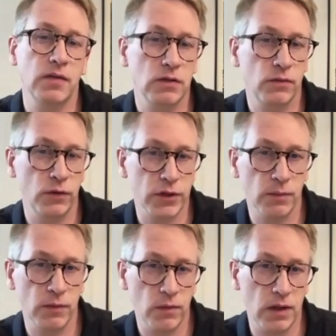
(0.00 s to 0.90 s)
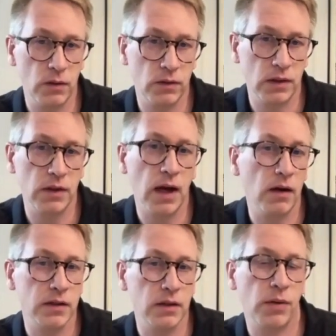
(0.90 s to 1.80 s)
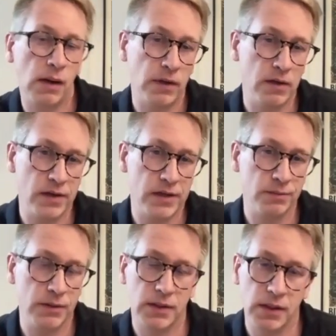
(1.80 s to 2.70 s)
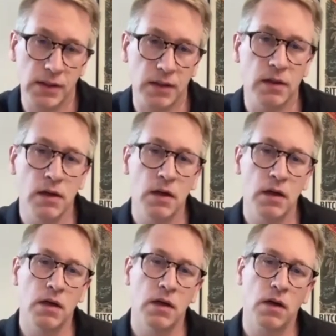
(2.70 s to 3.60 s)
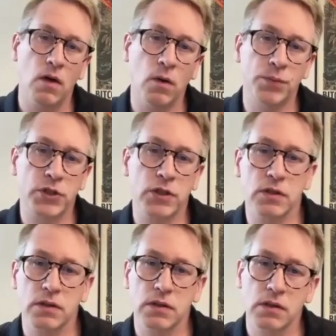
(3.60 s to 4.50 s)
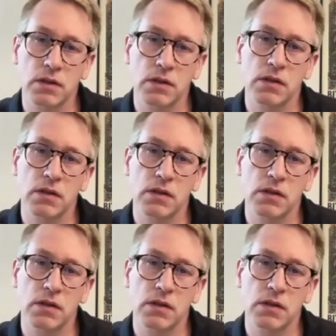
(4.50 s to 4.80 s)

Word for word: So, for example, we're looking now at the primary investment in the options